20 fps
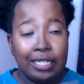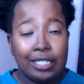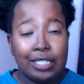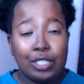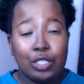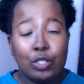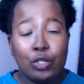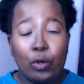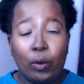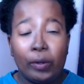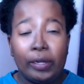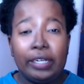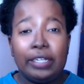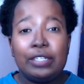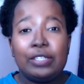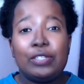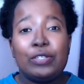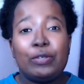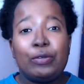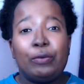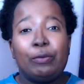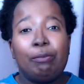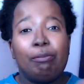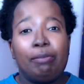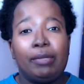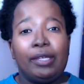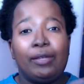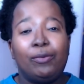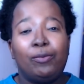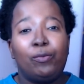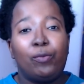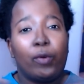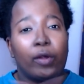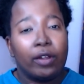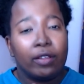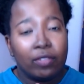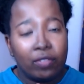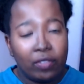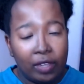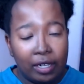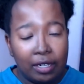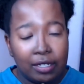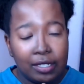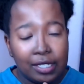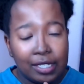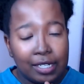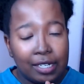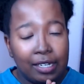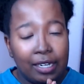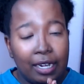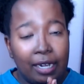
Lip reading: It's going to be worth it.